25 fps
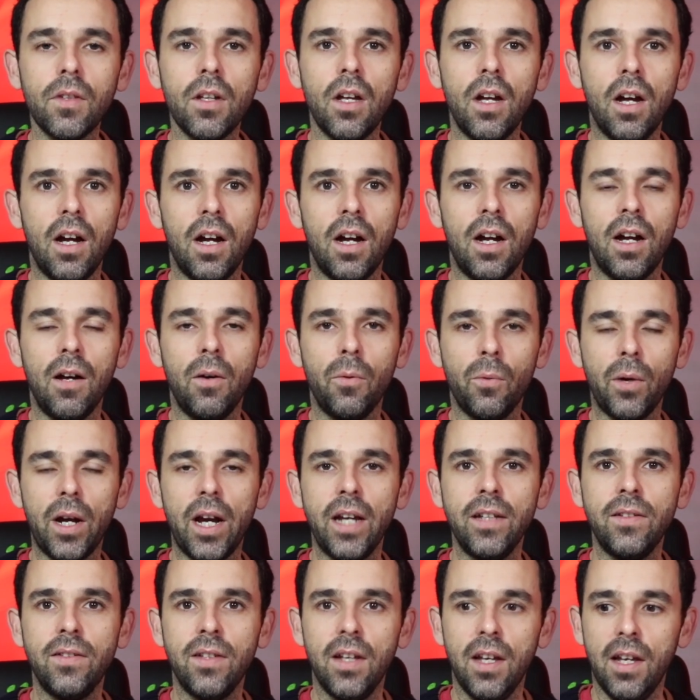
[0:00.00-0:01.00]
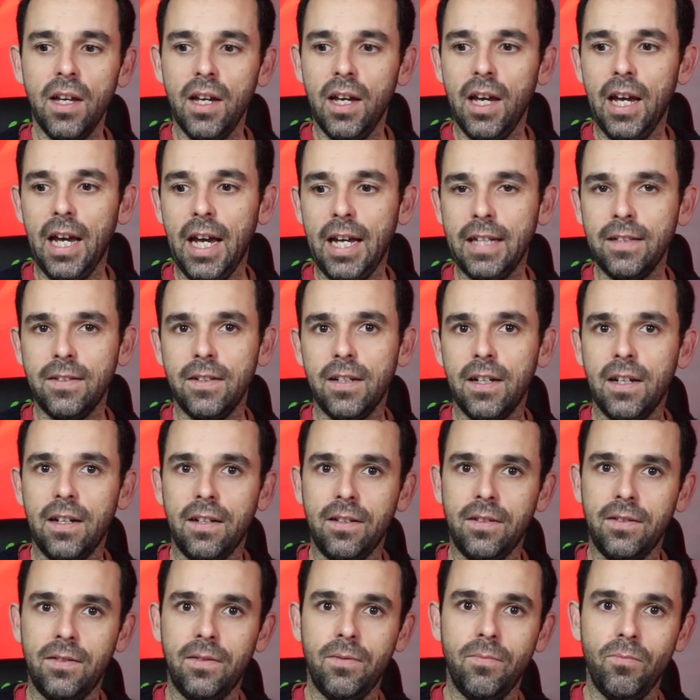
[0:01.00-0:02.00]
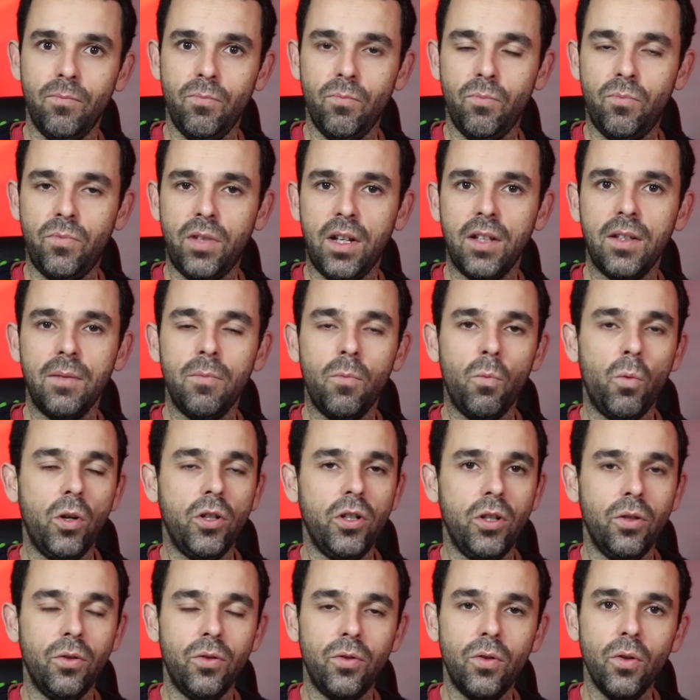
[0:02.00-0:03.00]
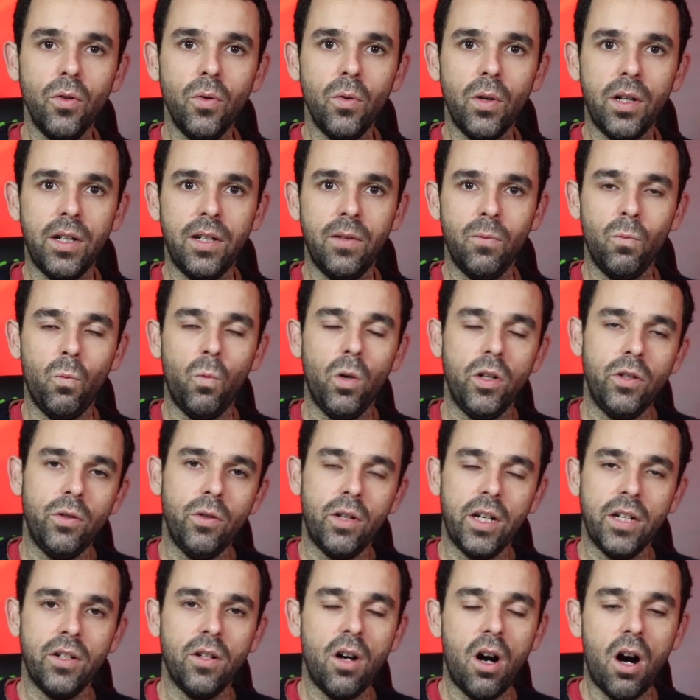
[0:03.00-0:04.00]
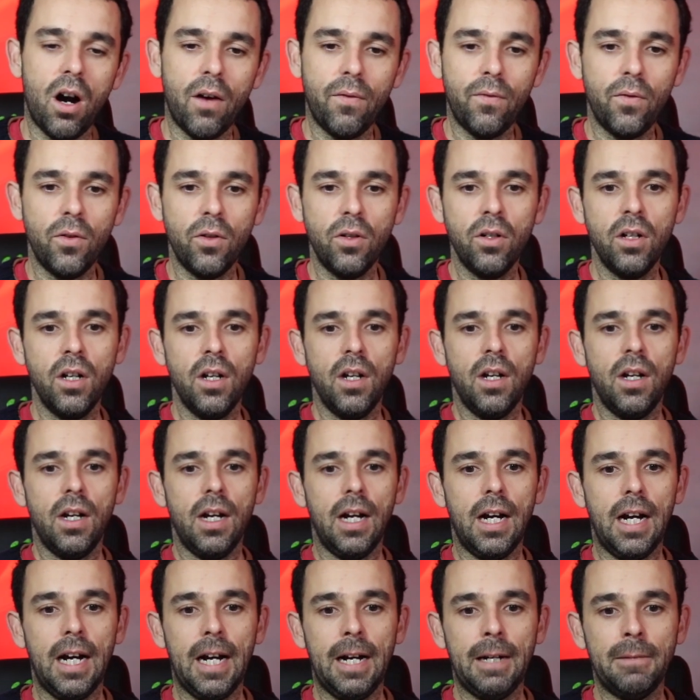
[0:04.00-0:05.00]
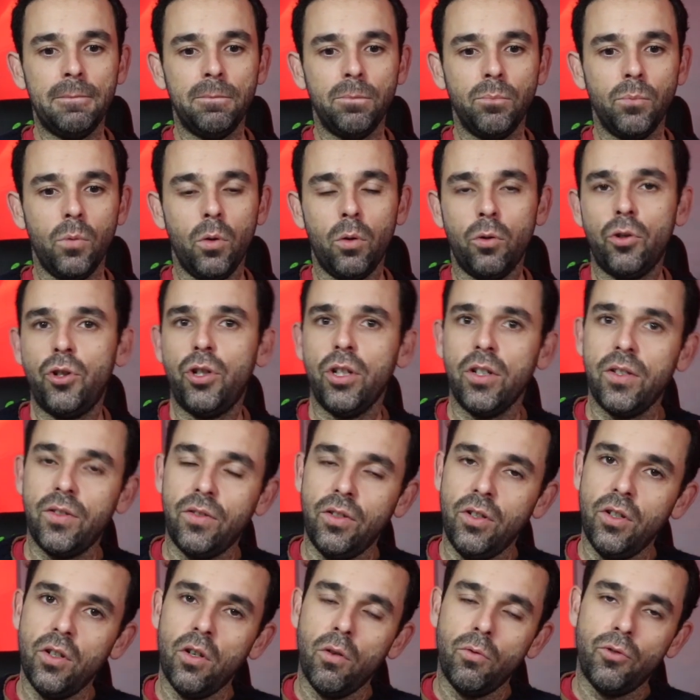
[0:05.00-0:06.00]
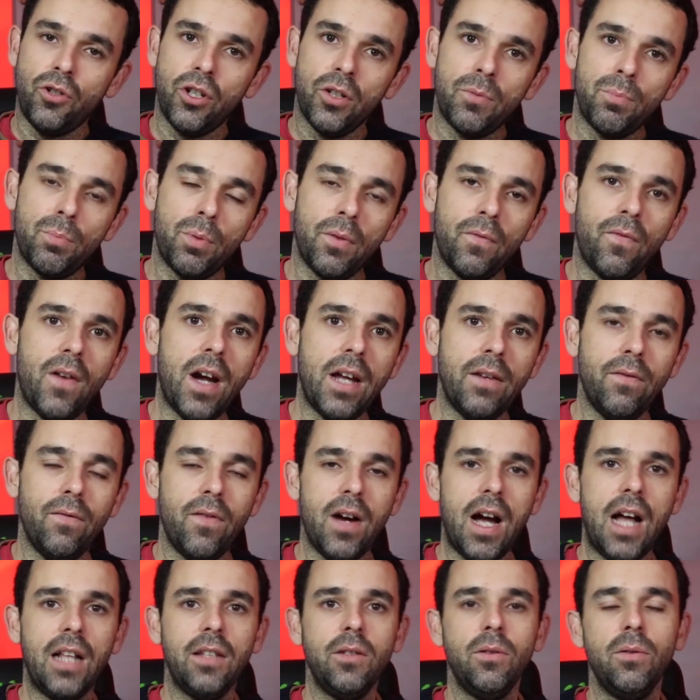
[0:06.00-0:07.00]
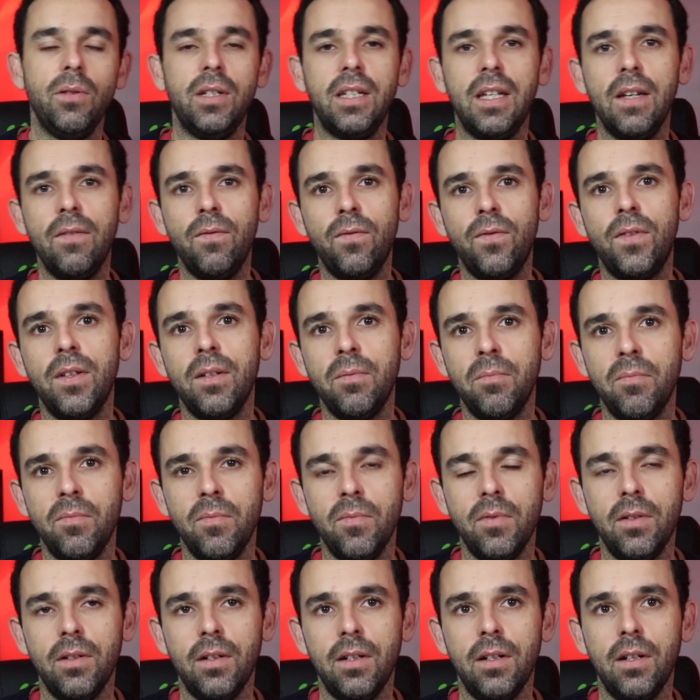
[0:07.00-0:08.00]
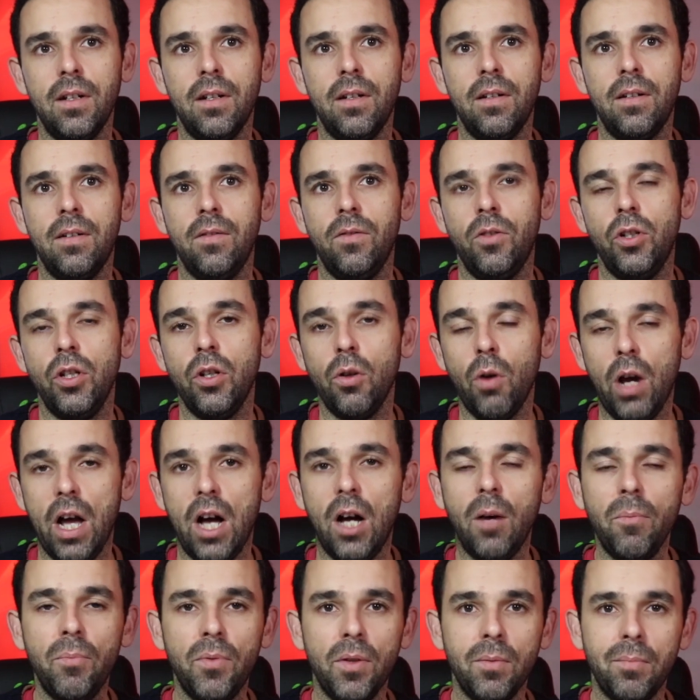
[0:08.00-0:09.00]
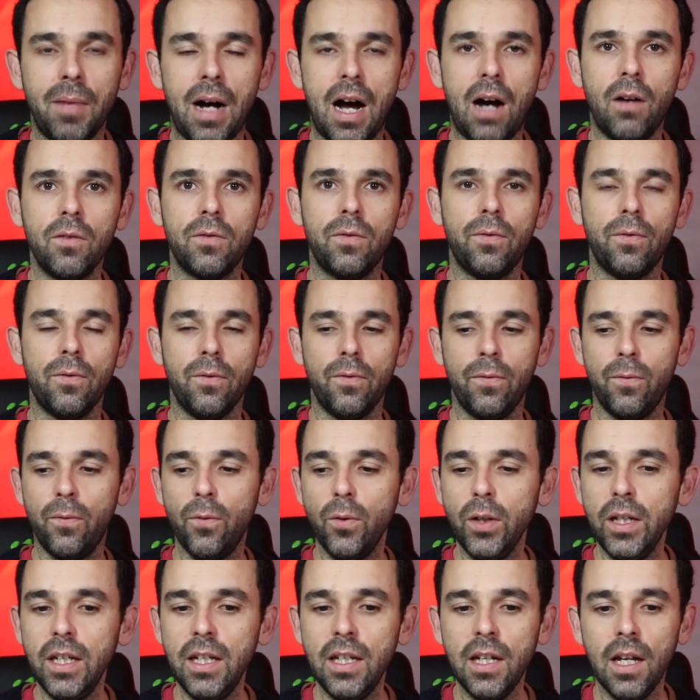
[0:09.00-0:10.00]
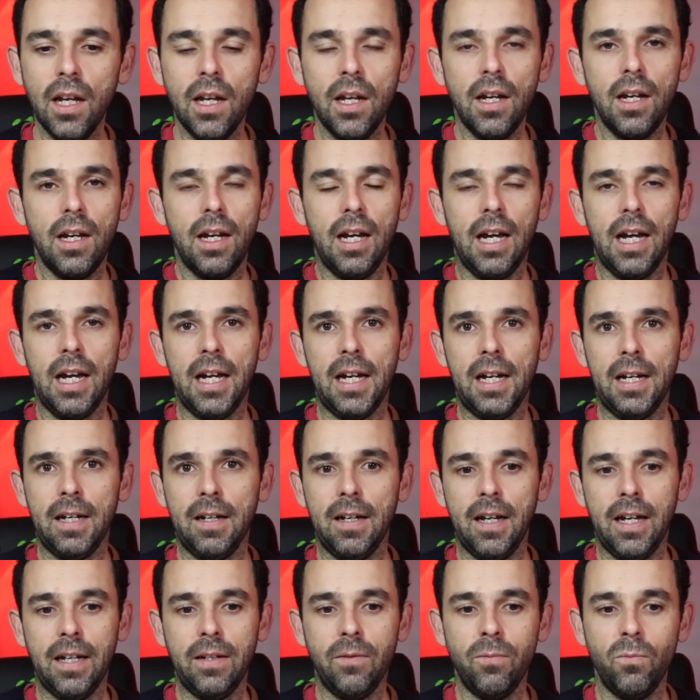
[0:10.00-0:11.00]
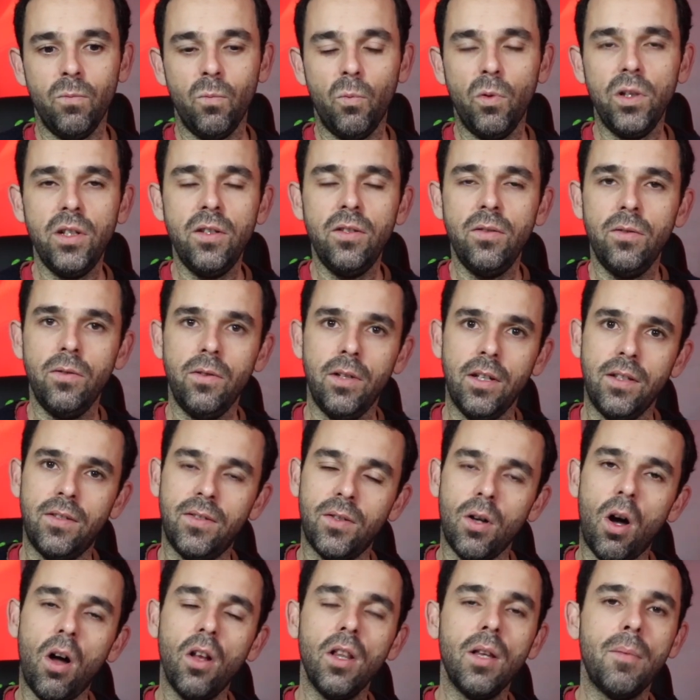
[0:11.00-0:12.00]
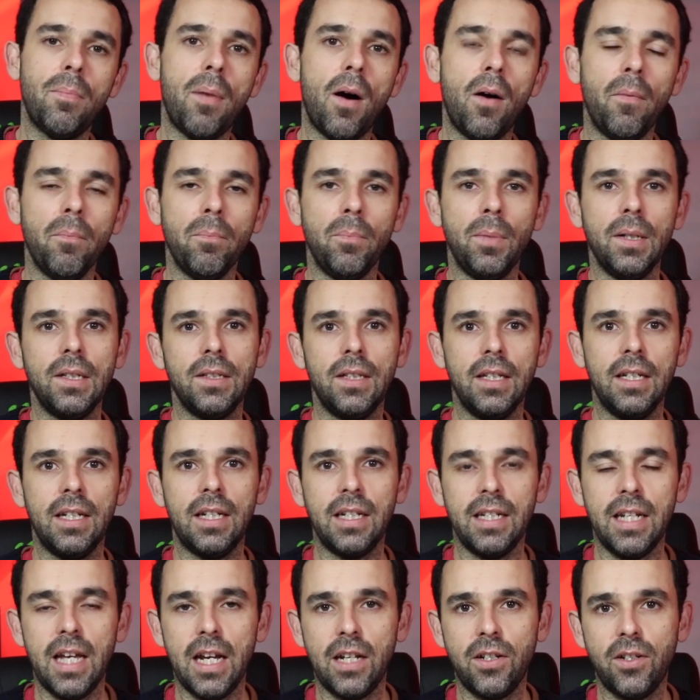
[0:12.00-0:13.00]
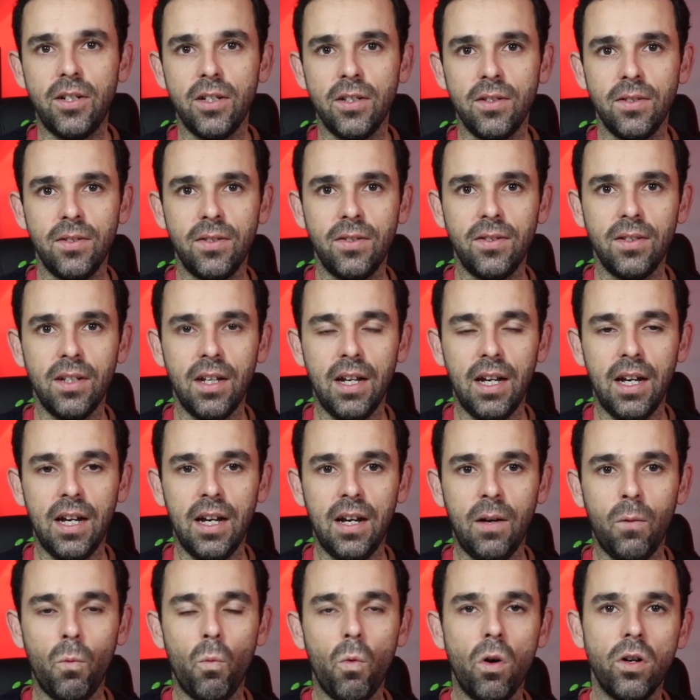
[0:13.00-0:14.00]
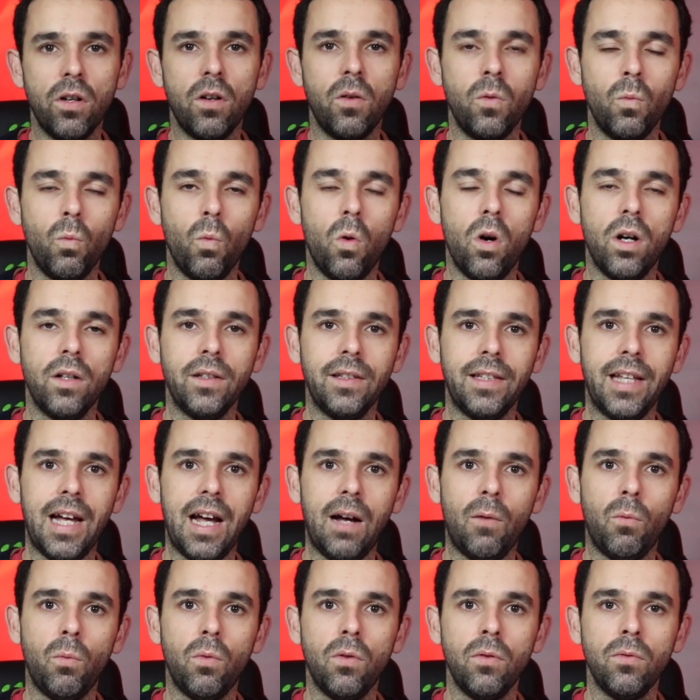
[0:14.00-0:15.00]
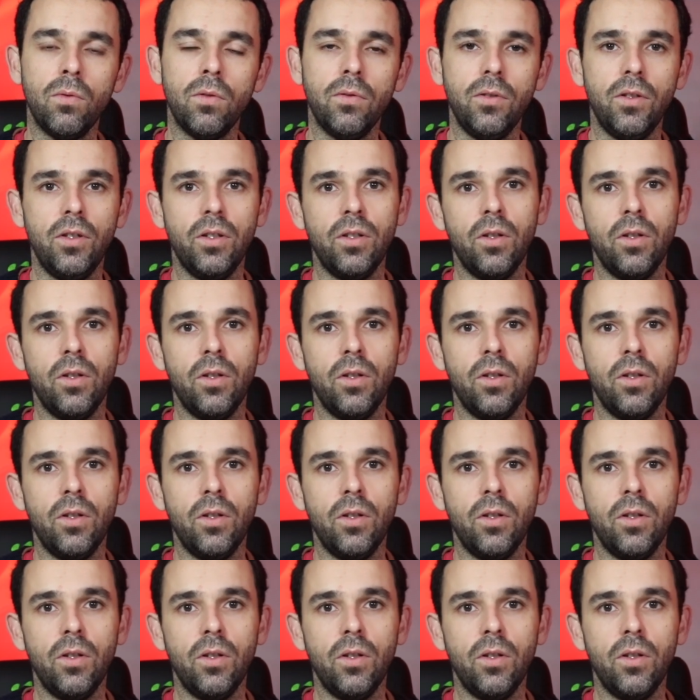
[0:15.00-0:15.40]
right? And tell them what you do and what you can offer, or just provide value, give them help them out for free. And when it's all about building connections one-on-one, that will